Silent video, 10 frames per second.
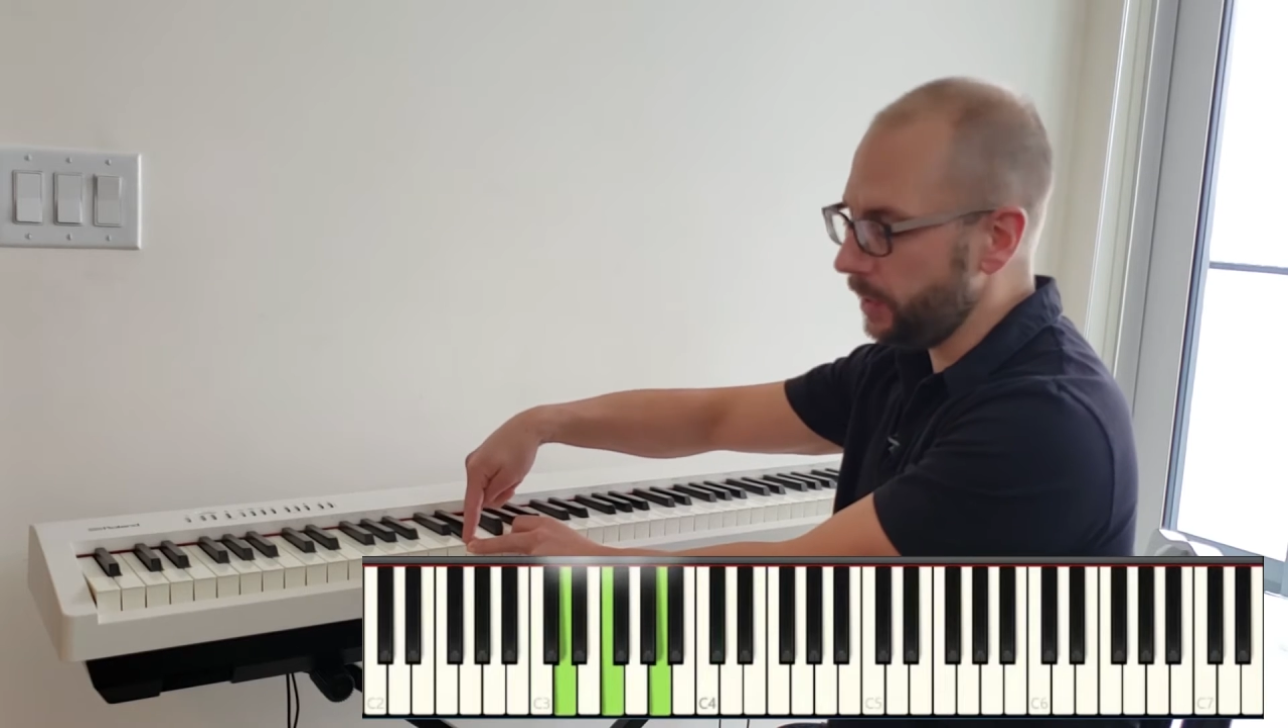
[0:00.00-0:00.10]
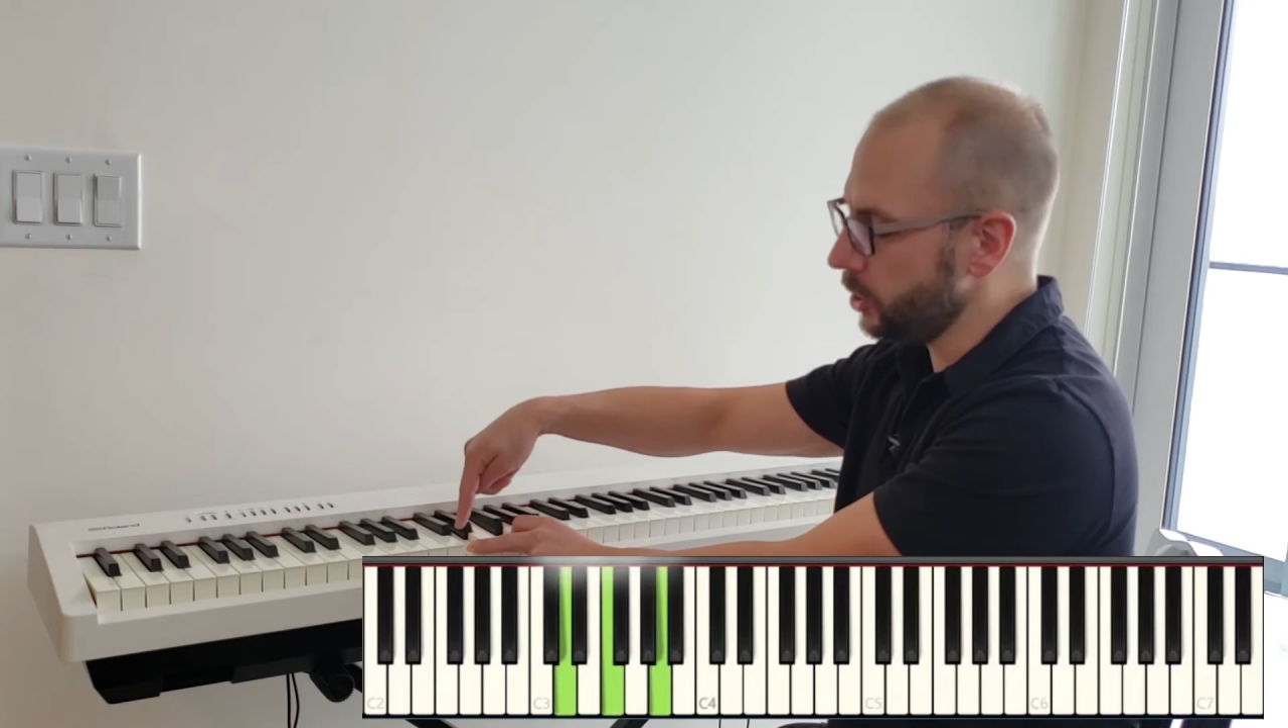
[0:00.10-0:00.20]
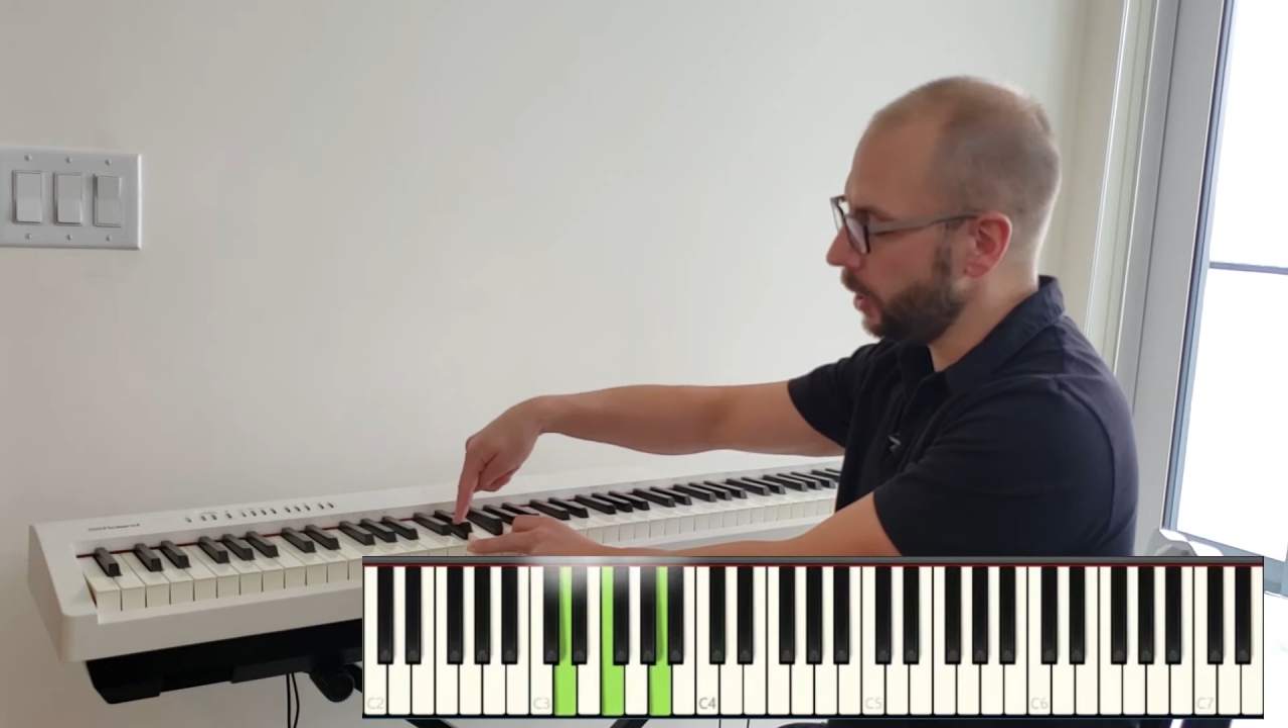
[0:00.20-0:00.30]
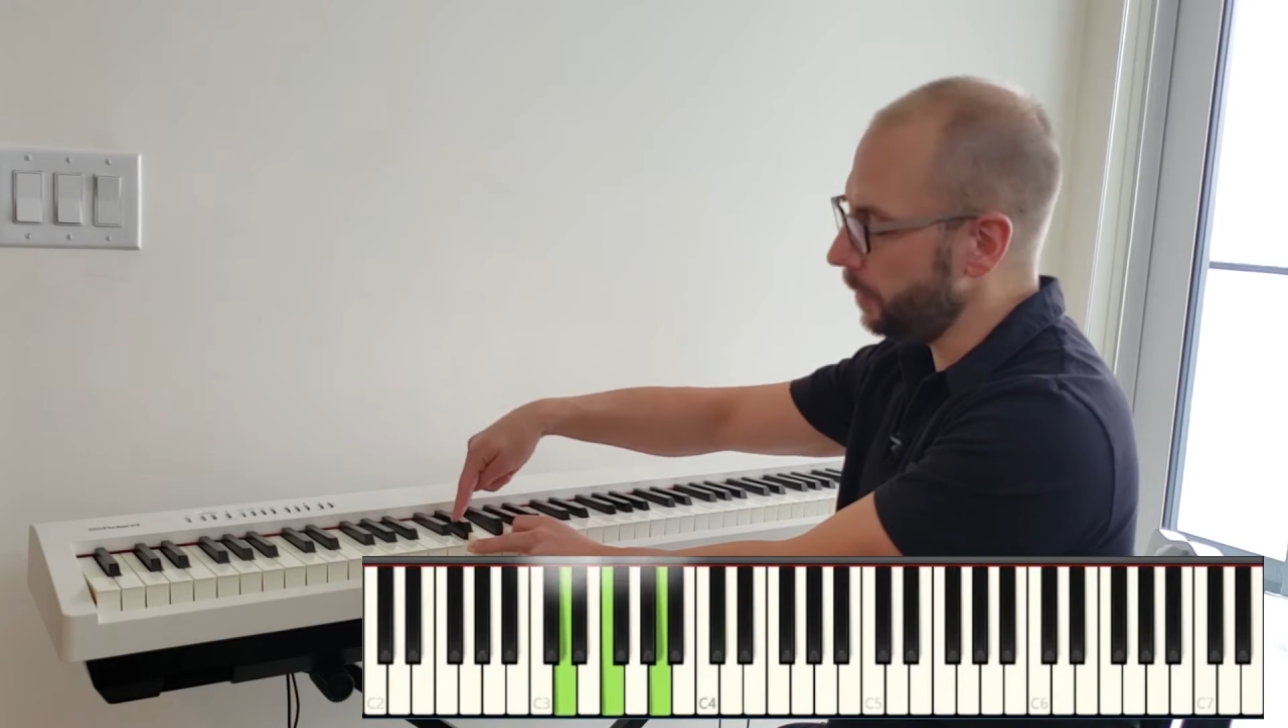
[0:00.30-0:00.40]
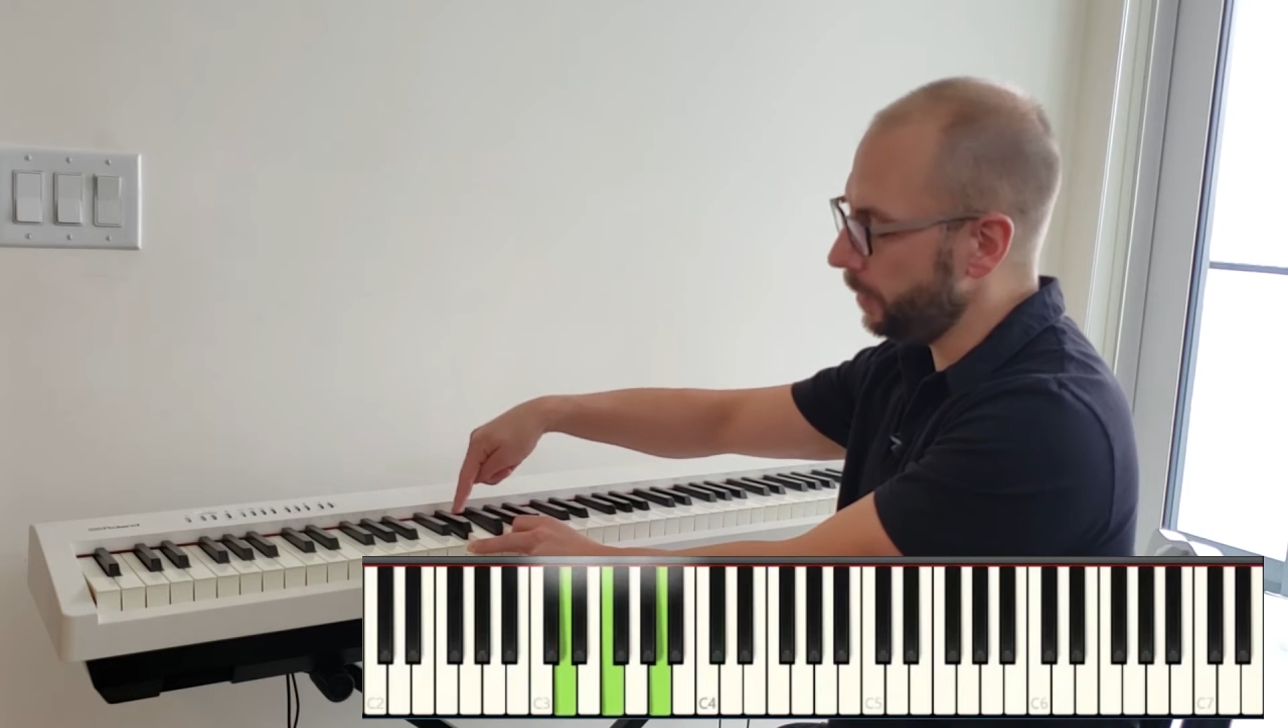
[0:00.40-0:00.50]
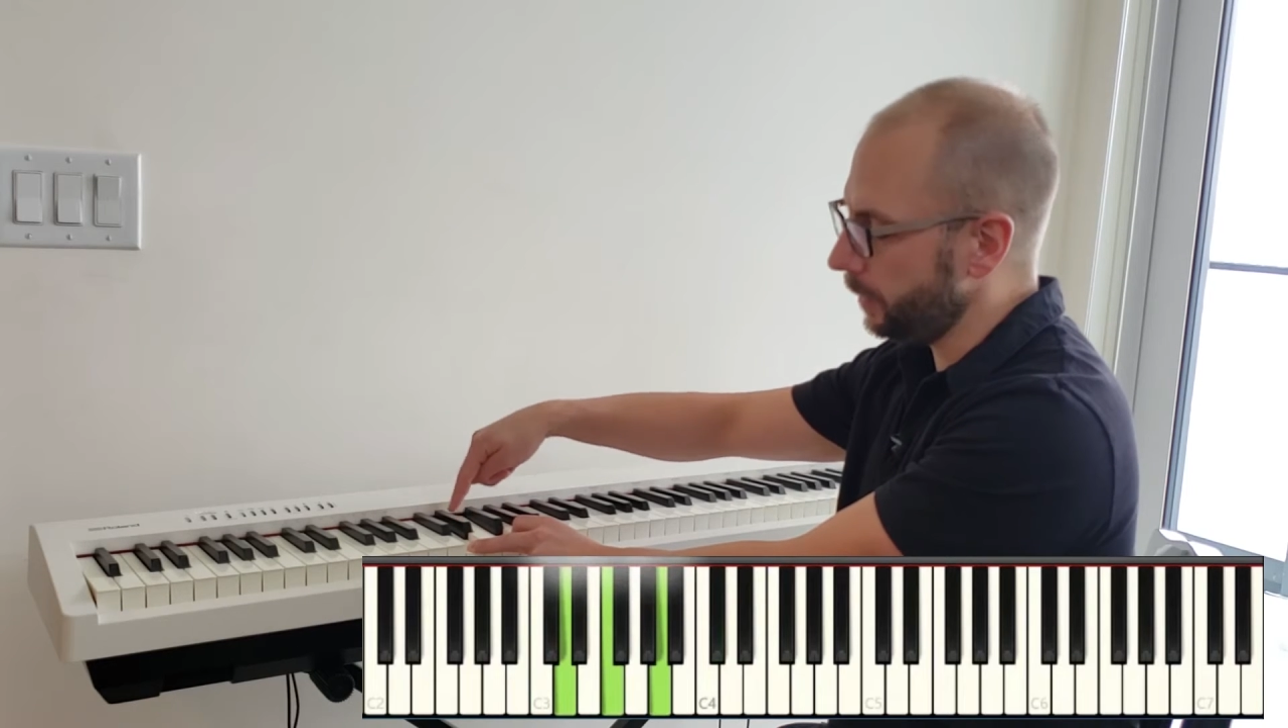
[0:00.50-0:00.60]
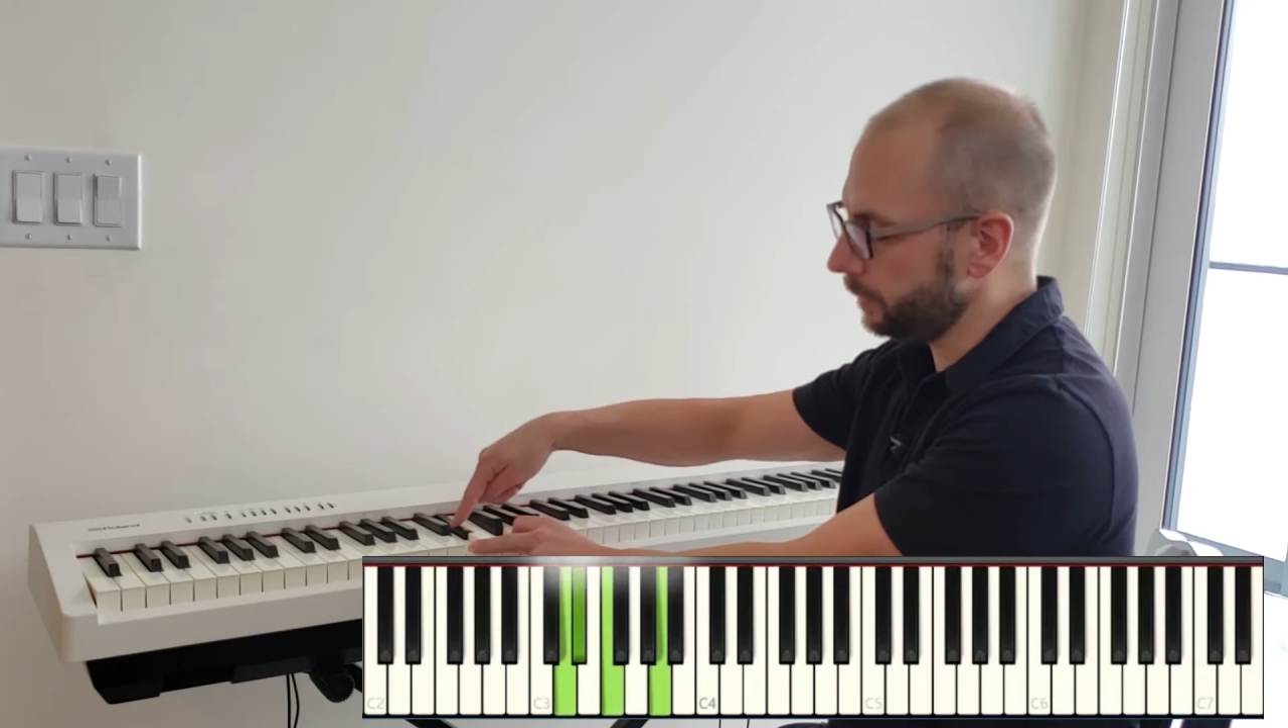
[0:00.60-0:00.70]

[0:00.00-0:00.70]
sharp.